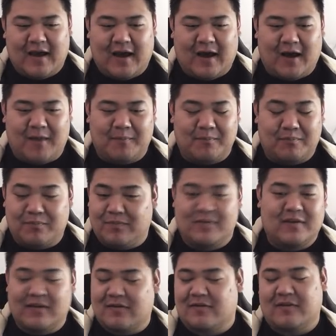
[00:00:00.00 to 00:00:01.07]

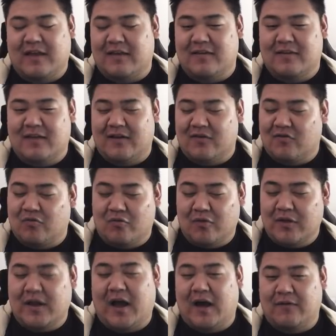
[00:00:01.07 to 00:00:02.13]
they're just
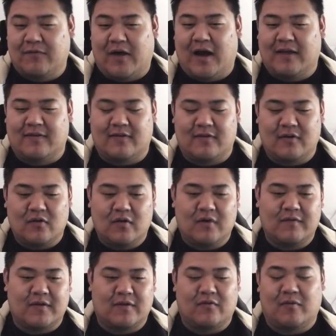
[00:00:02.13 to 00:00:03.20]
really hard for ice to deal
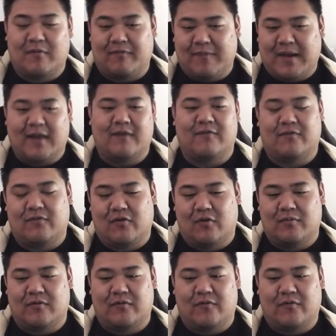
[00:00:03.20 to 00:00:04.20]
with in the form of Matt, in terms